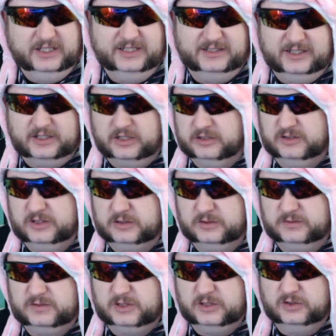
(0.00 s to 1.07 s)
There
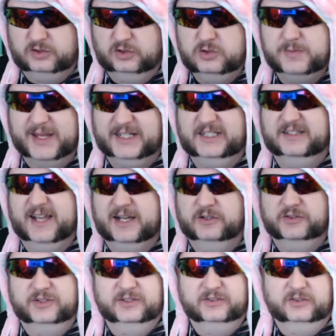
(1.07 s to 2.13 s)
are too many
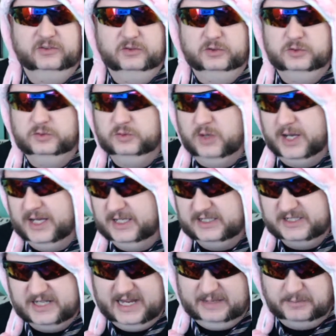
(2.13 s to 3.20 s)
Dowses to
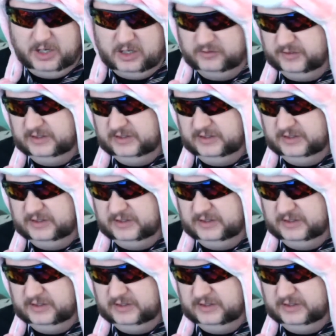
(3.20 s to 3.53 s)
name off.